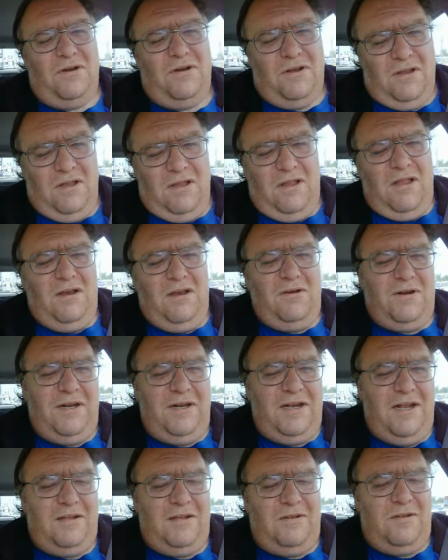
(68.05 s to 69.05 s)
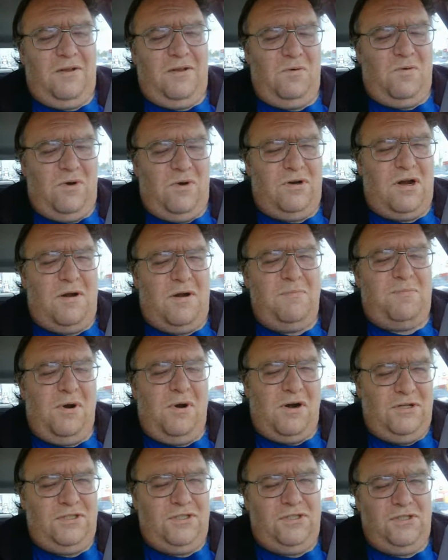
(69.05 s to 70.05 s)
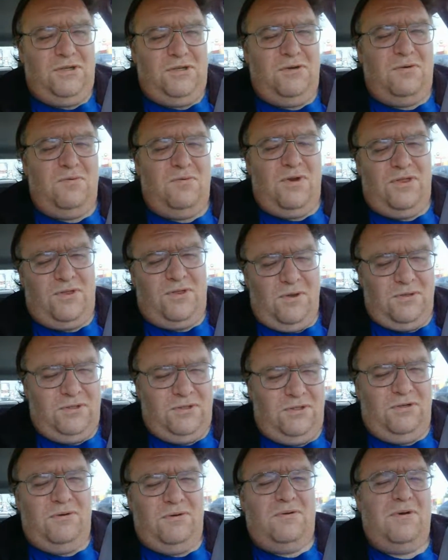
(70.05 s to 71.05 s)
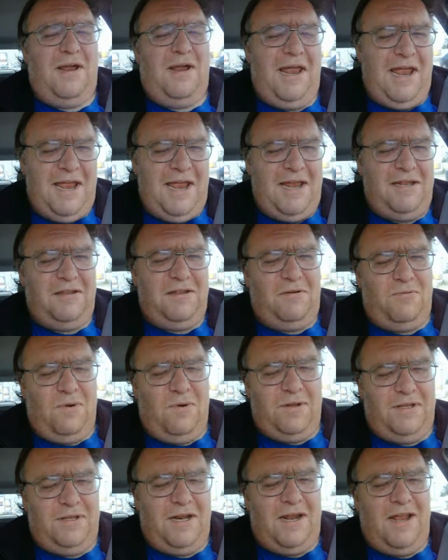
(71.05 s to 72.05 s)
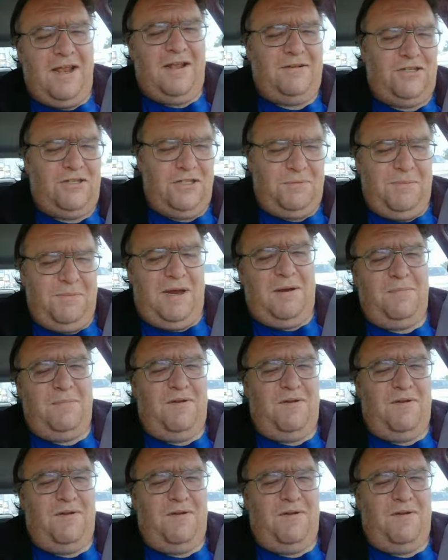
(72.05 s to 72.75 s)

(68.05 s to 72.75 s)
I'm going to get work on part 2 with those two and the one that I had just made